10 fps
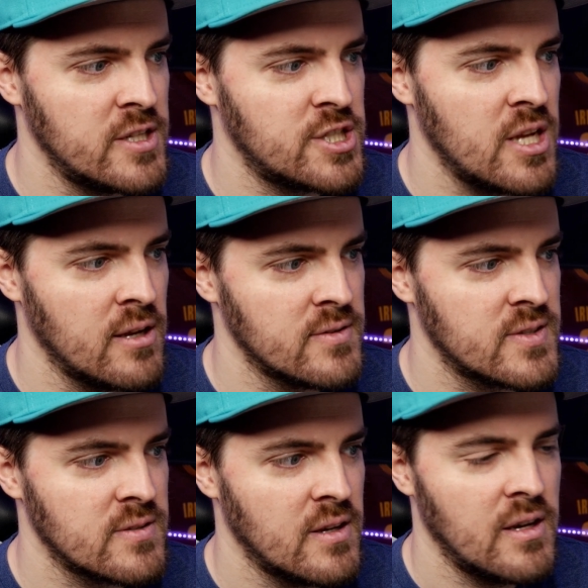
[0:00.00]

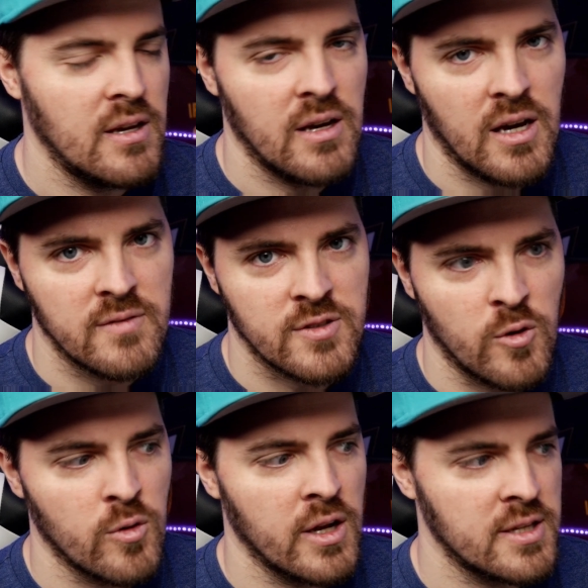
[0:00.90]
chance of
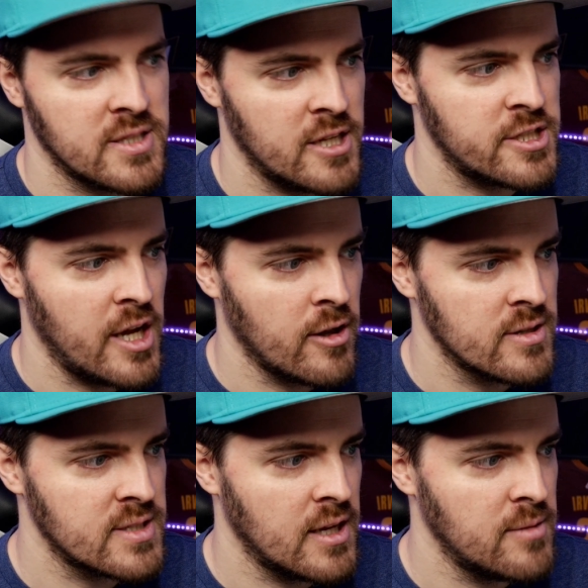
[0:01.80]
scoring a touchdown in this
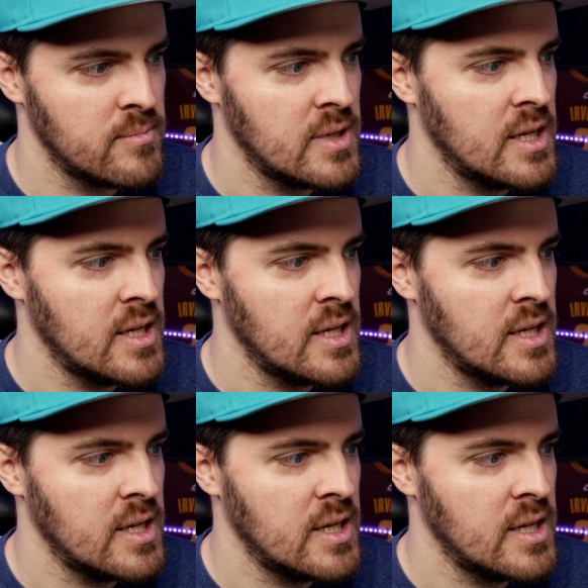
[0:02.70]
game.